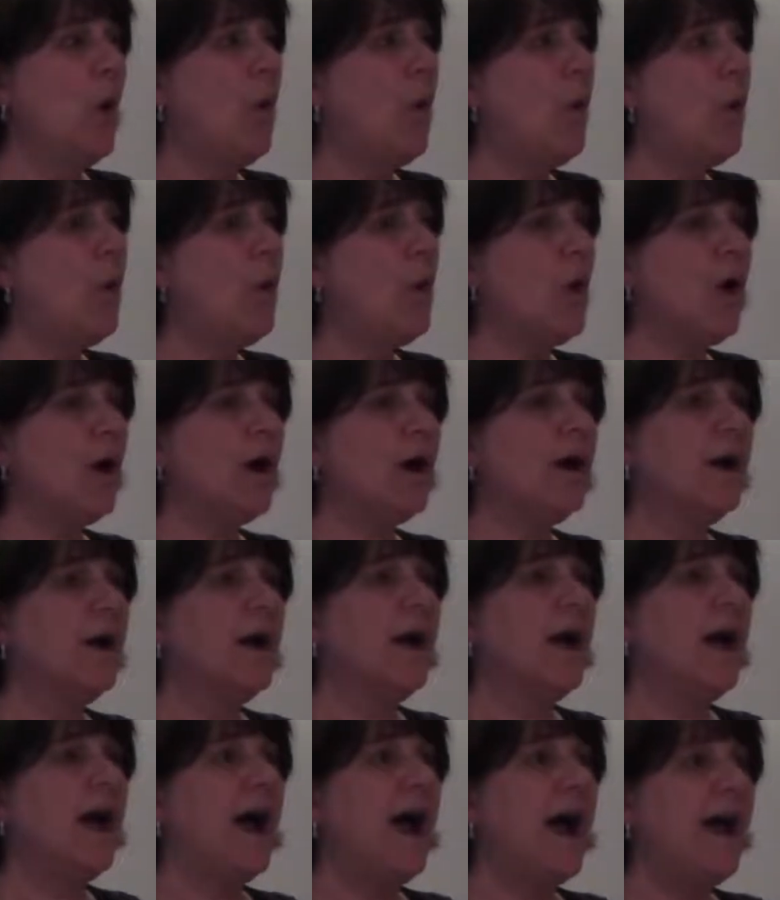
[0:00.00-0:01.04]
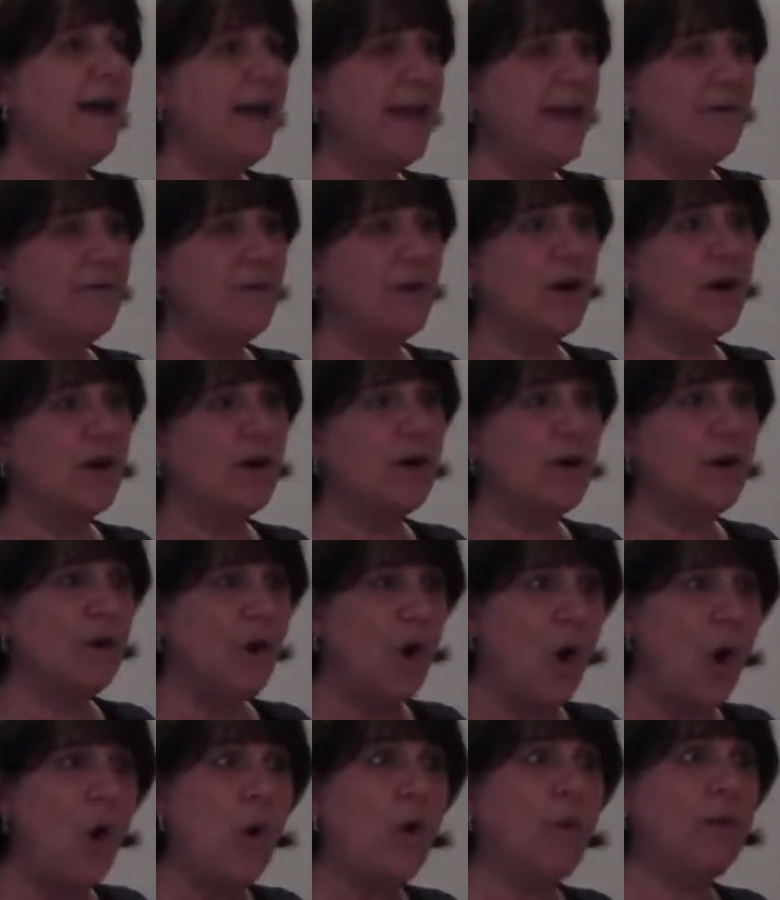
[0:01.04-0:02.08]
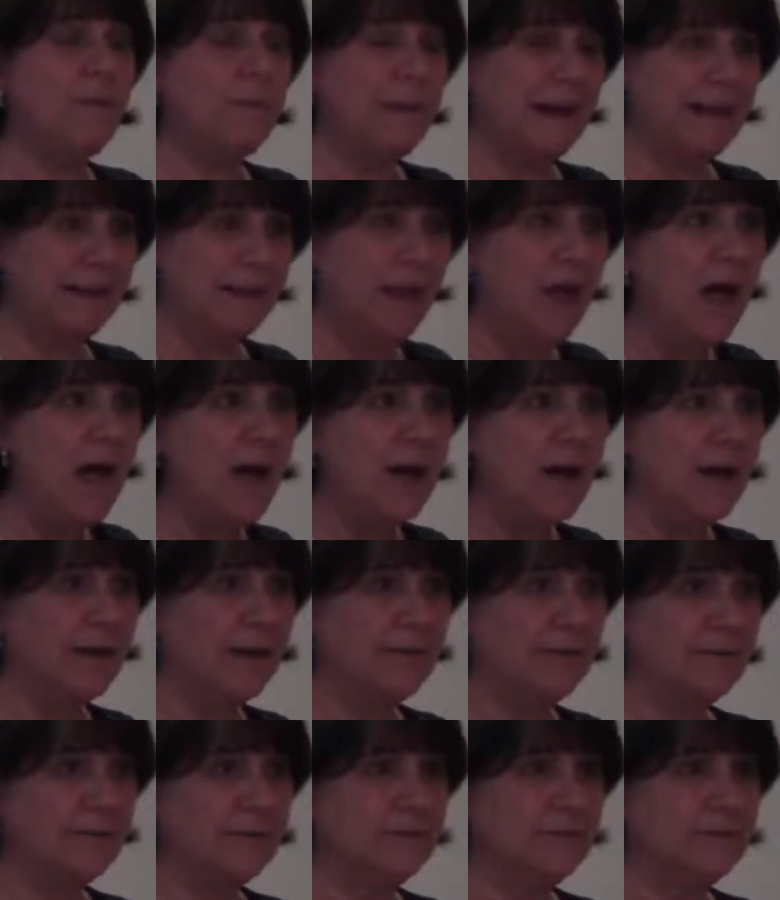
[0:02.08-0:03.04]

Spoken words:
Or I have a hole in my lung.